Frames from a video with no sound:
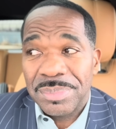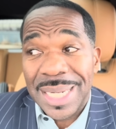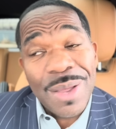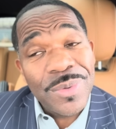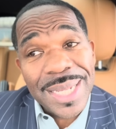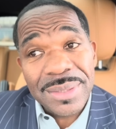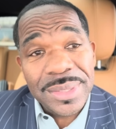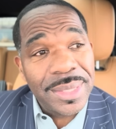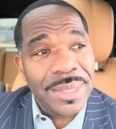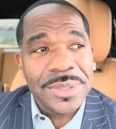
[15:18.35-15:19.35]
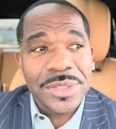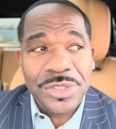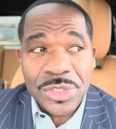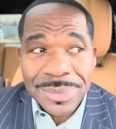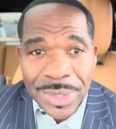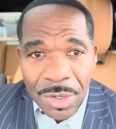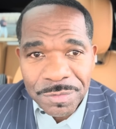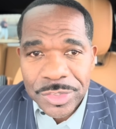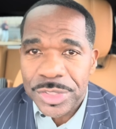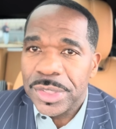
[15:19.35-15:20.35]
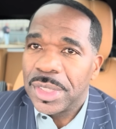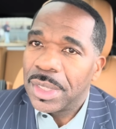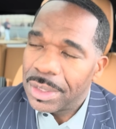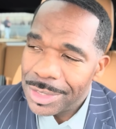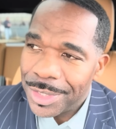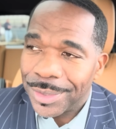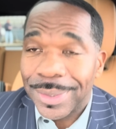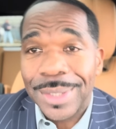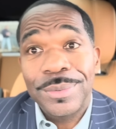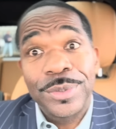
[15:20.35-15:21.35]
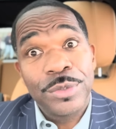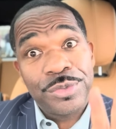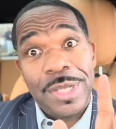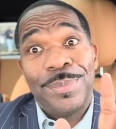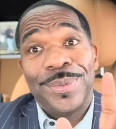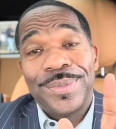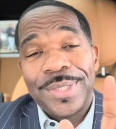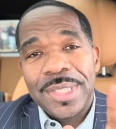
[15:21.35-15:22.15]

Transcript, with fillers: But I went out there. I said, excuse me, officer. You know, I don't want no trouble.